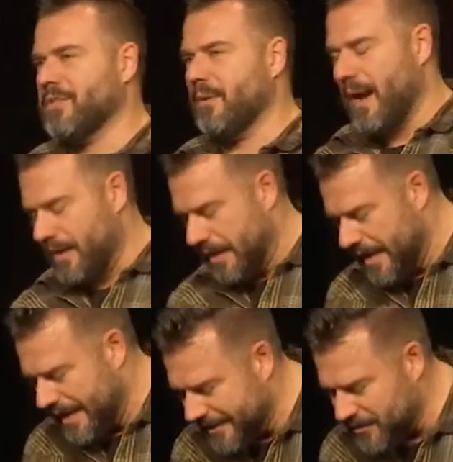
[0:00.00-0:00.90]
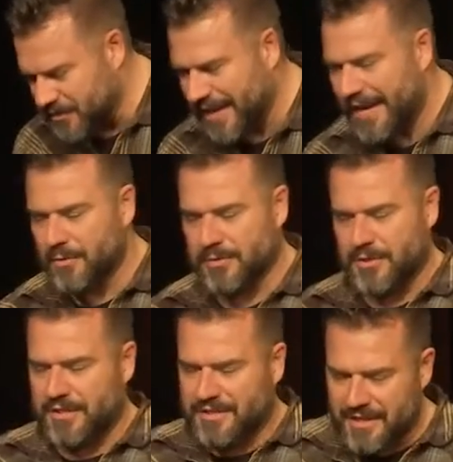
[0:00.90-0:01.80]
They were out in sandals
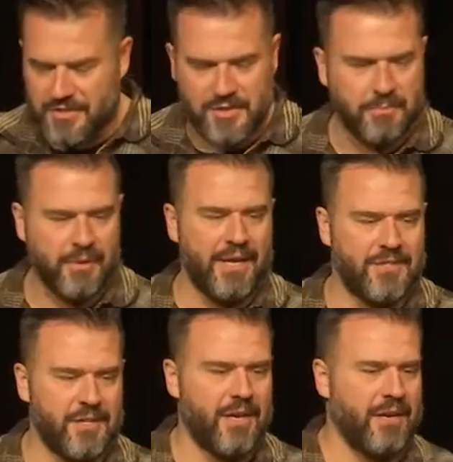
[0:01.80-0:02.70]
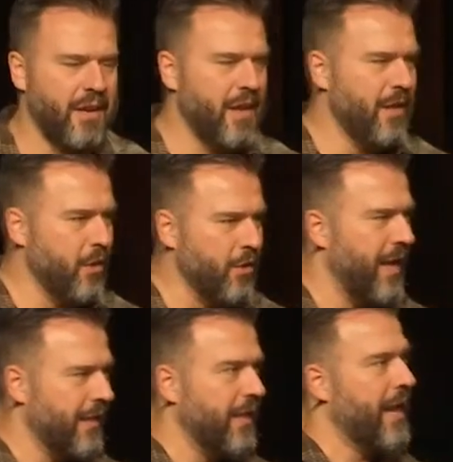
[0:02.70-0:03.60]
in a dusty place. They didn't, they
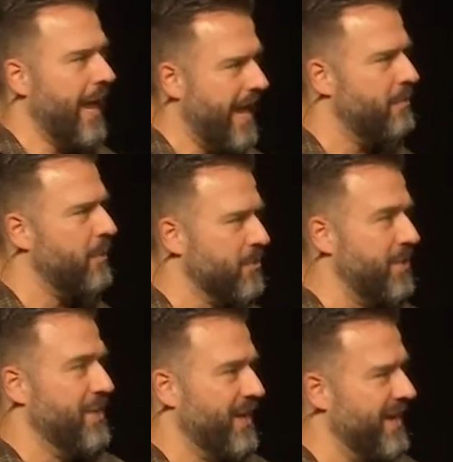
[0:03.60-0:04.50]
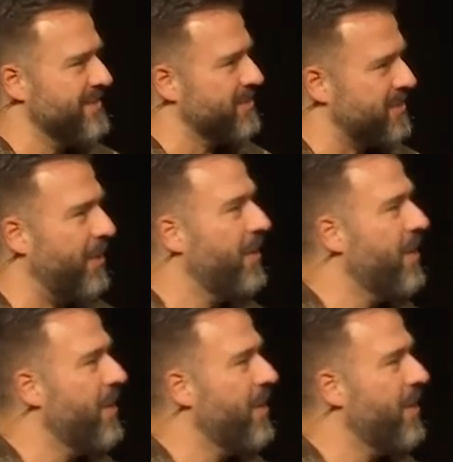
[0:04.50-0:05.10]
had a lot of animals and things. And so